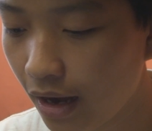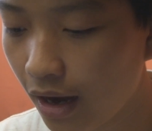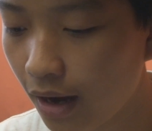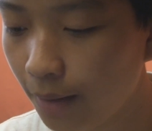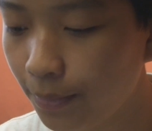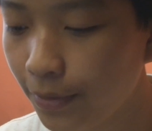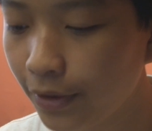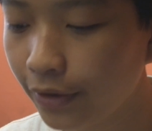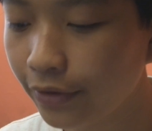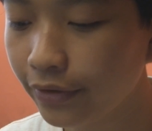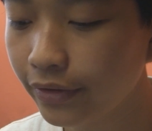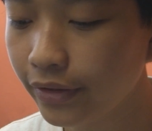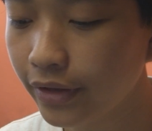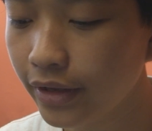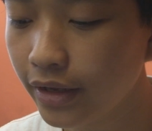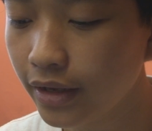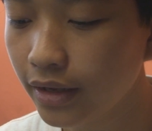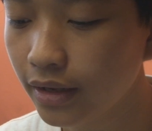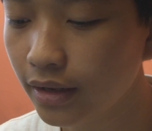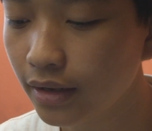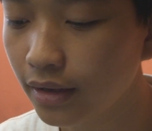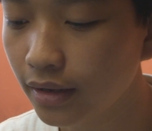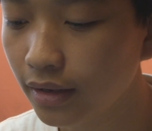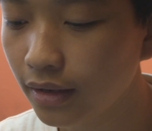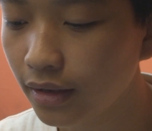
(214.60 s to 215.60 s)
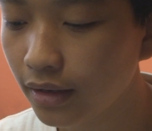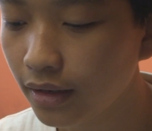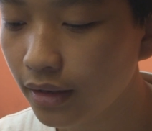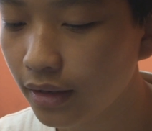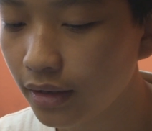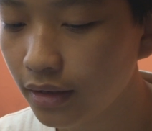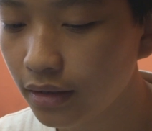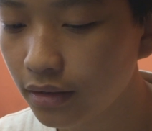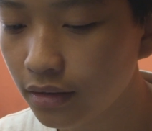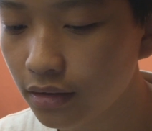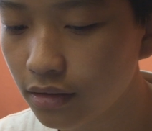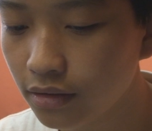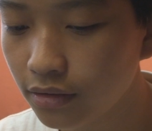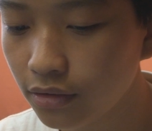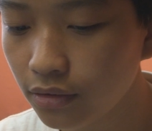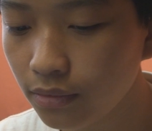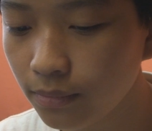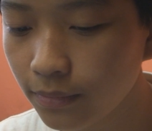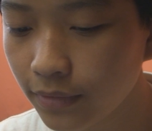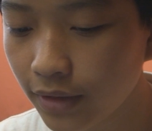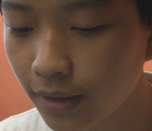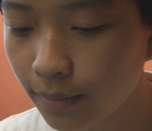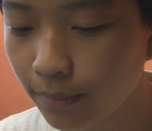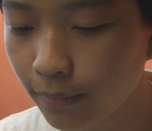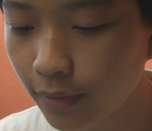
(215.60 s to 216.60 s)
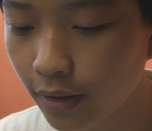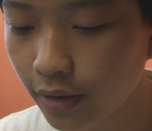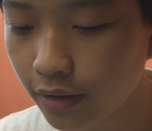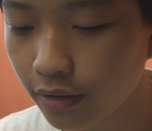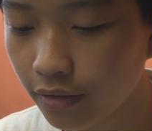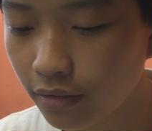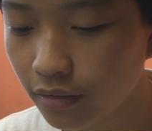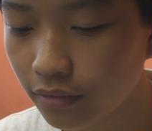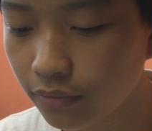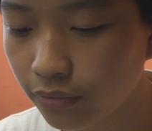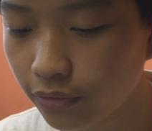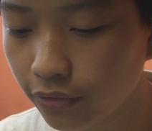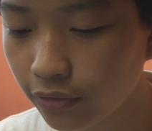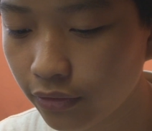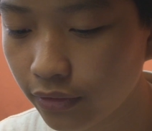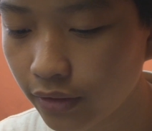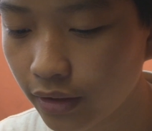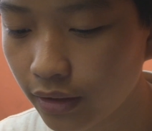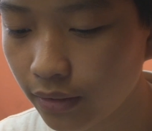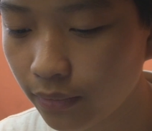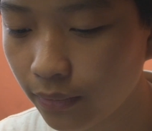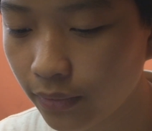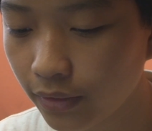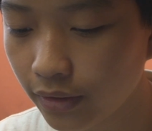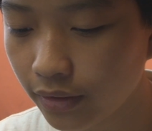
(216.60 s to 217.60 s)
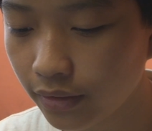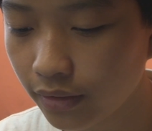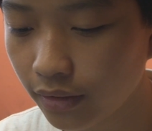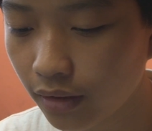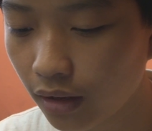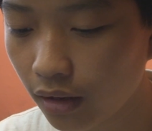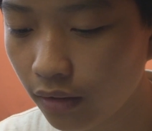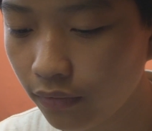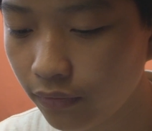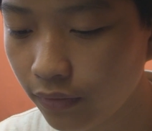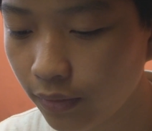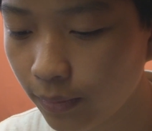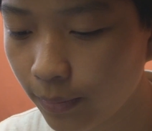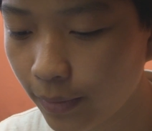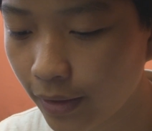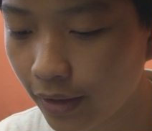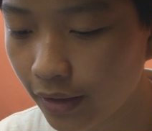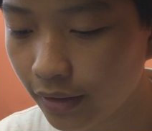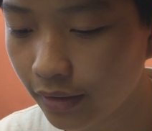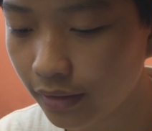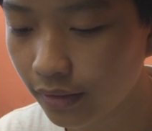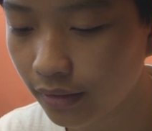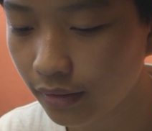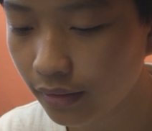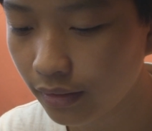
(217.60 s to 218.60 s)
Apparently, he assumed that Mayas wrote with an alphabet,